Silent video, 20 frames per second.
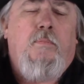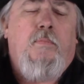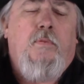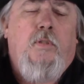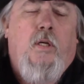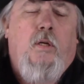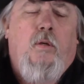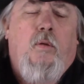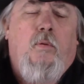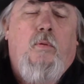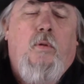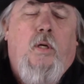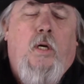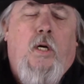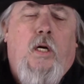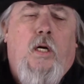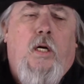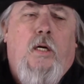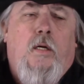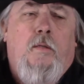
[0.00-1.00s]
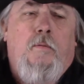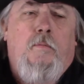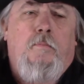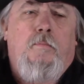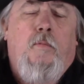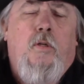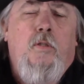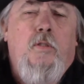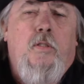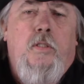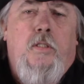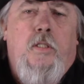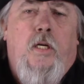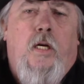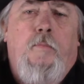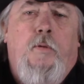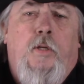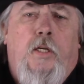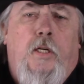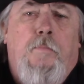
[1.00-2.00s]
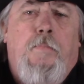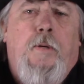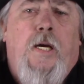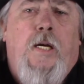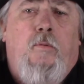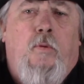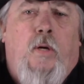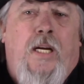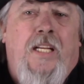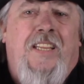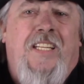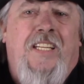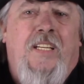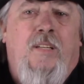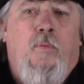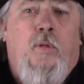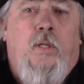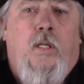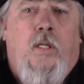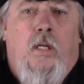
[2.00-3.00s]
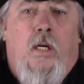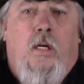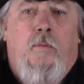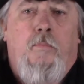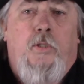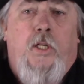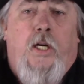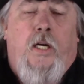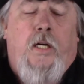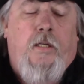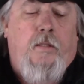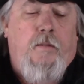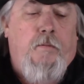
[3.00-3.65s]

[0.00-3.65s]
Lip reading: So most of the time you get paid right then with a comm check.